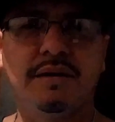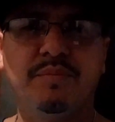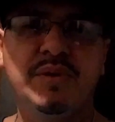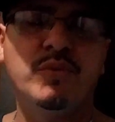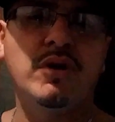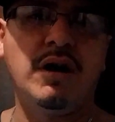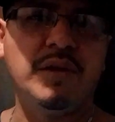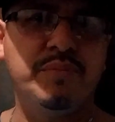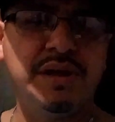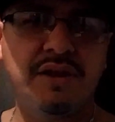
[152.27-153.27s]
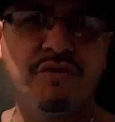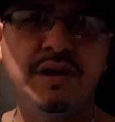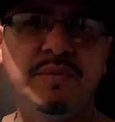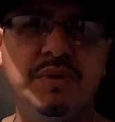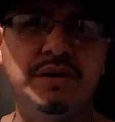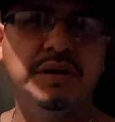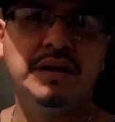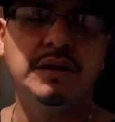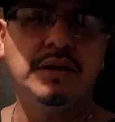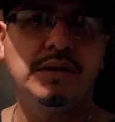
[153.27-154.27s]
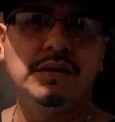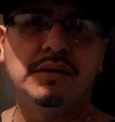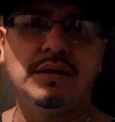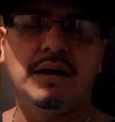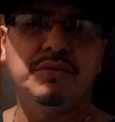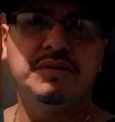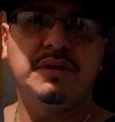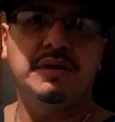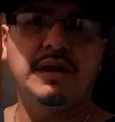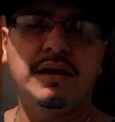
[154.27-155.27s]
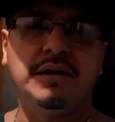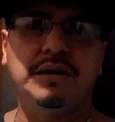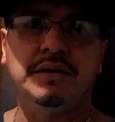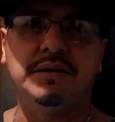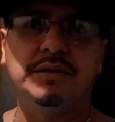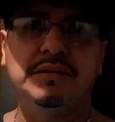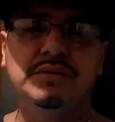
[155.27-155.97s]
People call it peace treaty, but I'll just say a